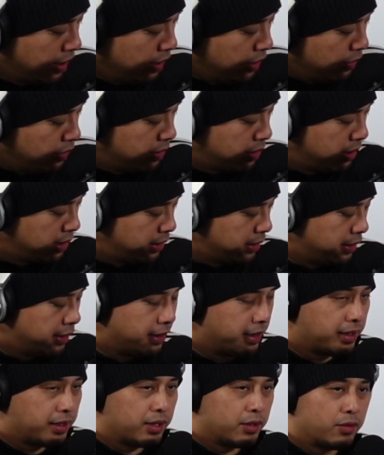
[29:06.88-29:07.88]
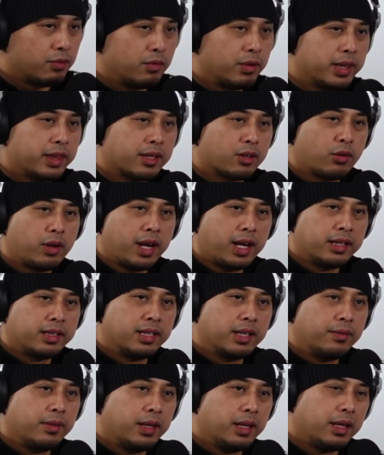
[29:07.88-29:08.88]
Well, with
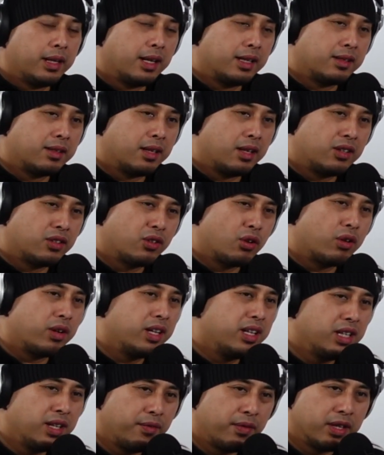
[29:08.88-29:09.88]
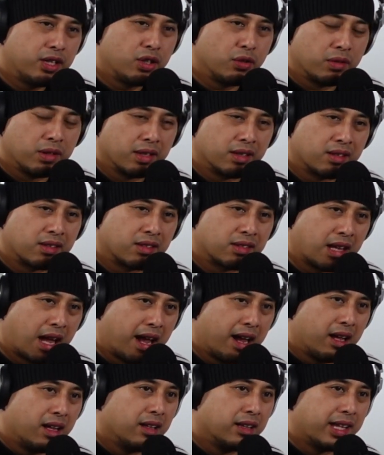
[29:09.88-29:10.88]
creativity, it's your individual
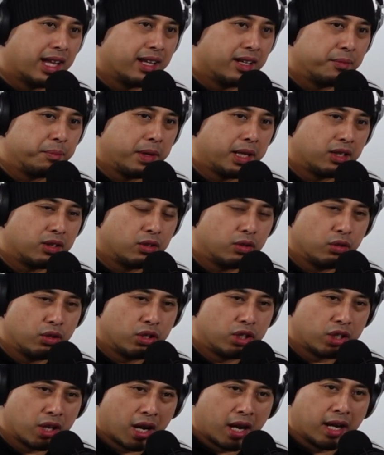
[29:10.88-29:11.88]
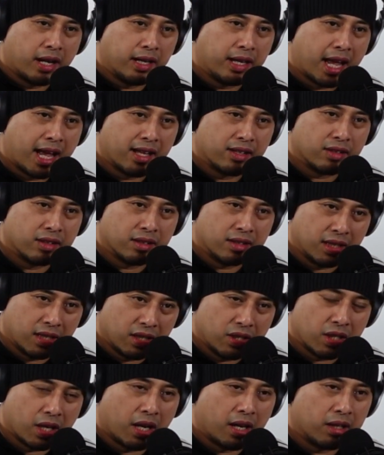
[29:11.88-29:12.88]
style that makes you shine as a
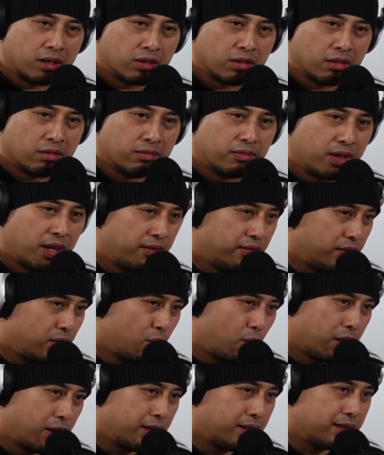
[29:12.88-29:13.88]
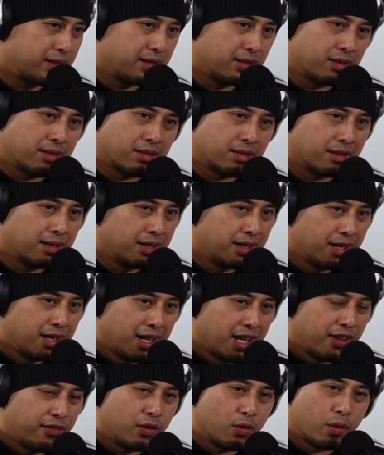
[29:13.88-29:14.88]
DJ. So if you want
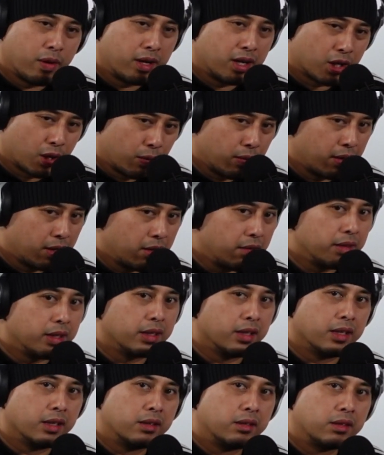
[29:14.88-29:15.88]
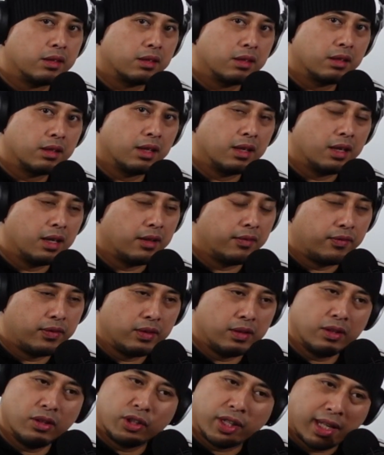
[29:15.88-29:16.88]
a career in this, if
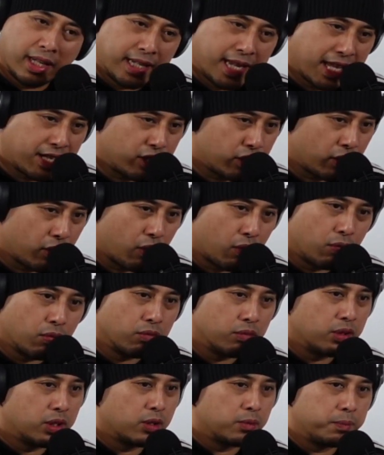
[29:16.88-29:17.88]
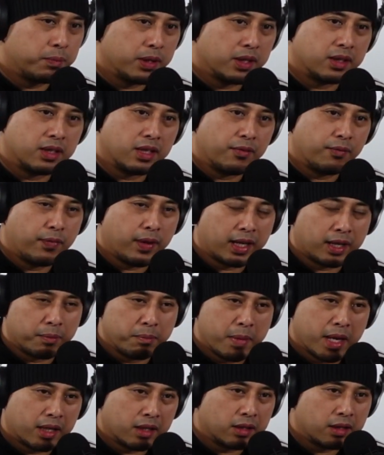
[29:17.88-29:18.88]
you can get your own specific
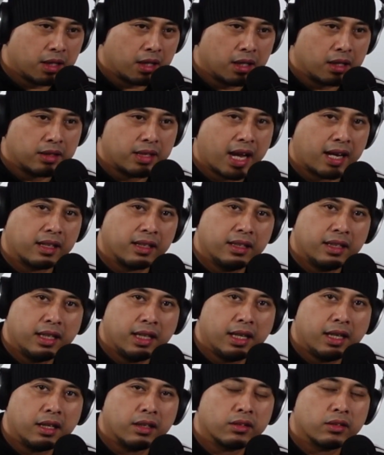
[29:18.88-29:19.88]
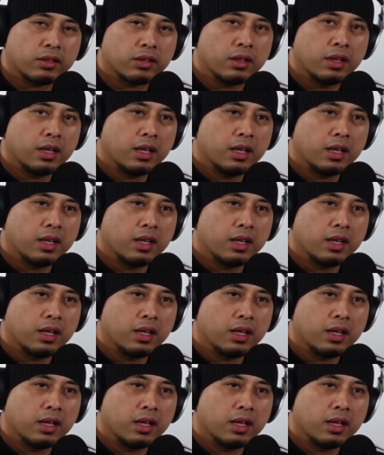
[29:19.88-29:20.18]
mixing techniques,